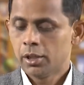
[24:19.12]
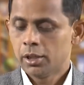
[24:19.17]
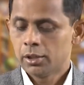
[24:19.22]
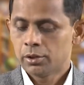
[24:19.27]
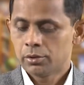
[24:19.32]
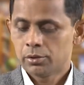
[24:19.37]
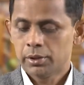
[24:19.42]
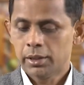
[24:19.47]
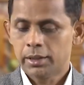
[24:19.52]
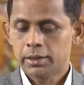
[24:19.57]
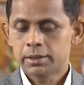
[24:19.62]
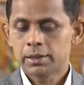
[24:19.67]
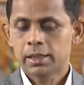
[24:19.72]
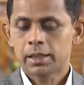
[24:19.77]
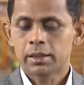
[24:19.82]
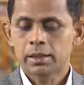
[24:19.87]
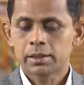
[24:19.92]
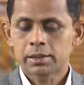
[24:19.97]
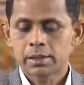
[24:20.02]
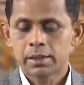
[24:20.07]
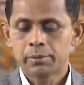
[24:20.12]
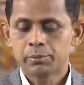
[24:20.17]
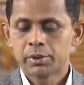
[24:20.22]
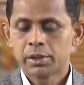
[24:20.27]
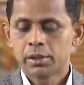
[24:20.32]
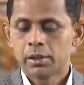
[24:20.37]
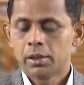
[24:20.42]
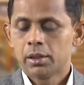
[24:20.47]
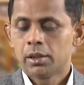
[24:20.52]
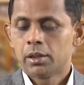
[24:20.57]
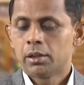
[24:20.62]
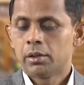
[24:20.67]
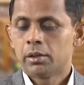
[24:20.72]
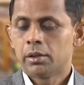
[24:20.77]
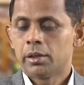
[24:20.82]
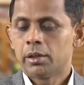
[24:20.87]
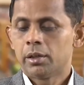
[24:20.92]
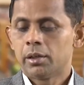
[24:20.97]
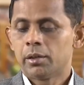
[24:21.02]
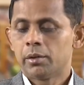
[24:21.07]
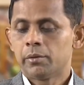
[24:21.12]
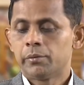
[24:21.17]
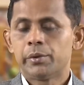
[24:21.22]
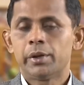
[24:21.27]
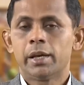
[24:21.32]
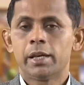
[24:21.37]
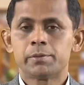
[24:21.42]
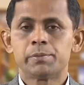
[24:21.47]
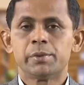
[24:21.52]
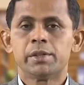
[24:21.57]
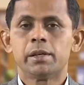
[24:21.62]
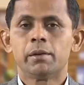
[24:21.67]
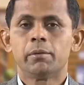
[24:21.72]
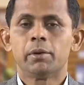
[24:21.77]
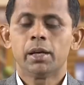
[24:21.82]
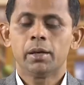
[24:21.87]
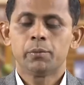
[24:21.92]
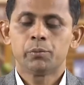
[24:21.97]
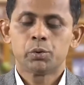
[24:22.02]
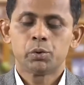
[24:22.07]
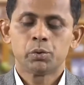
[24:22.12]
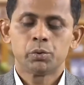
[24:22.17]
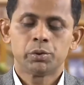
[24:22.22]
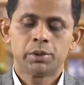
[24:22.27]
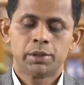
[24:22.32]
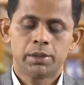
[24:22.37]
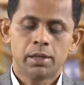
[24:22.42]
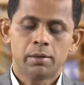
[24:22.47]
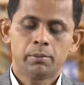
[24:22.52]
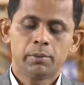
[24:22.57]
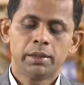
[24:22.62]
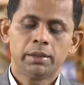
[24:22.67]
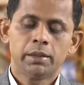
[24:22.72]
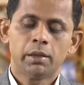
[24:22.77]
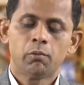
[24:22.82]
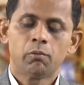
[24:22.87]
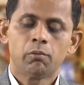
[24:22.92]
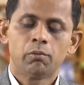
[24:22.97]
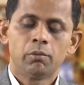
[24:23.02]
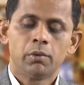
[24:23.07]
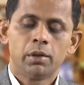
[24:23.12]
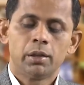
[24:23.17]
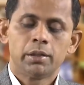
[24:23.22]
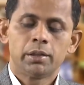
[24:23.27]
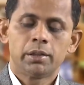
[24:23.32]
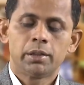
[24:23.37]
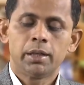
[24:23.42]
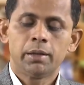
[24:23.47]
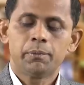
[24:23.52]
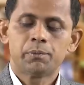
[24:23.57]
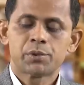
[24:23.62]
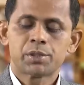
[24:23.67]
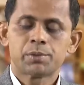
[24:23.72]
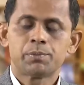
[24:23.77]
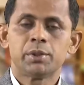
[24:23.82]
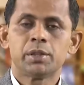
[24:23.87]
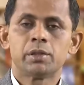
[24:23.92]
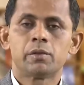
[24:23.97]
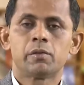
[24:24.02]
So, that is the concept has been developed to determine the tip speed